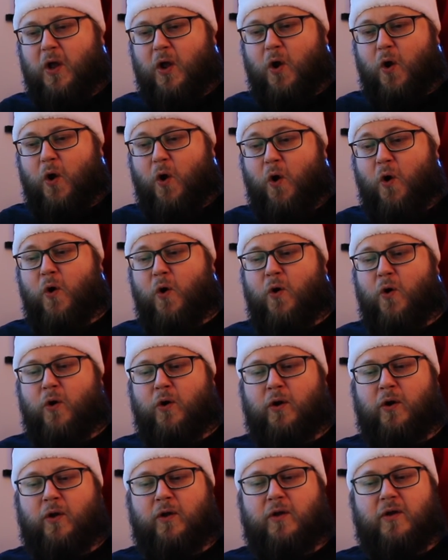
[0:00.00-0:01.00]

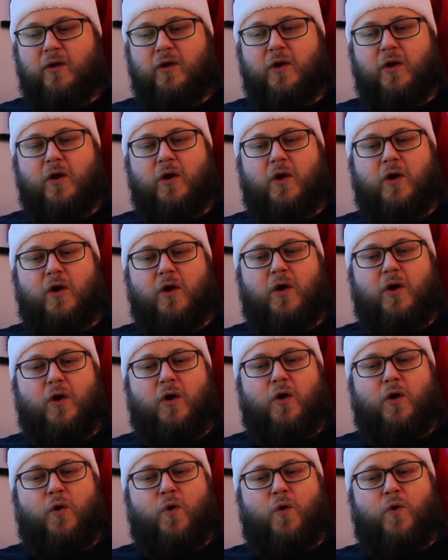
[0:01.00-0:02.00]
all
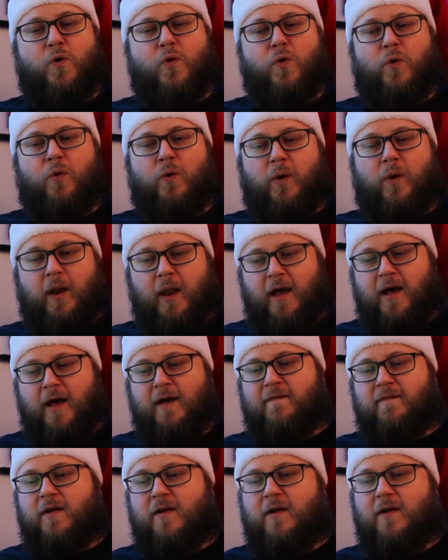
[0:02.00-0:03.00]
who
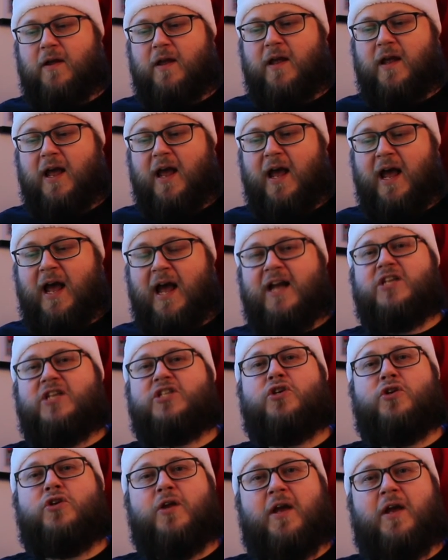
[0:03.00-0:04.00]
love
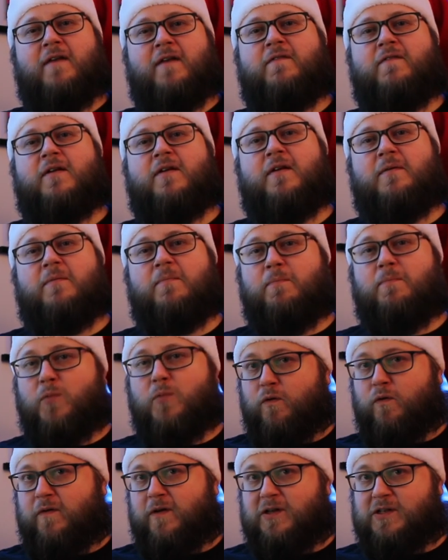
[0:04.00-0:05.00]
action heavy
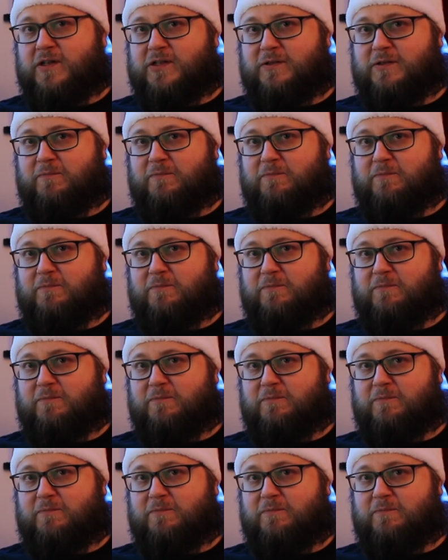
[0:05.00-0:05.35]
movies.